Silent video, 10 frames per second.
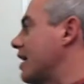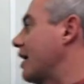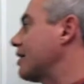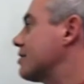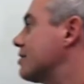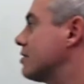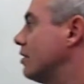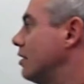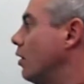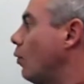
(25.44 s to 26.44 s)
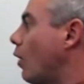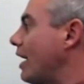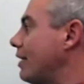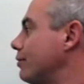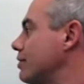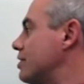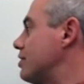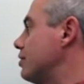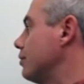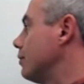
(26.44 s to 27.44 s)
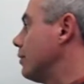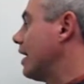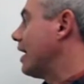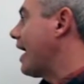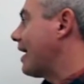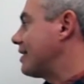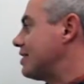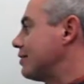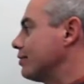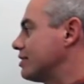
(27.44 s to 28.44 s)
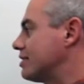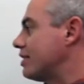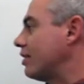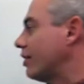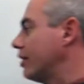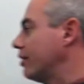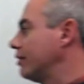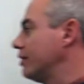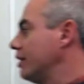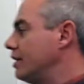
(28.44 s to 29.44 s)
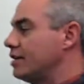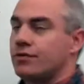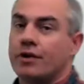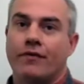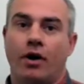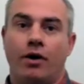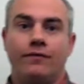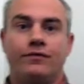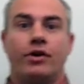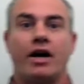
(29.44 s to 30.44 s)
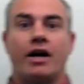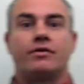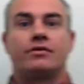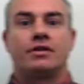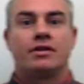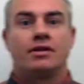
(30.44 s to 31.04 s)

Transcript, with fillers: x, y equals two, and x equals zero is revolved around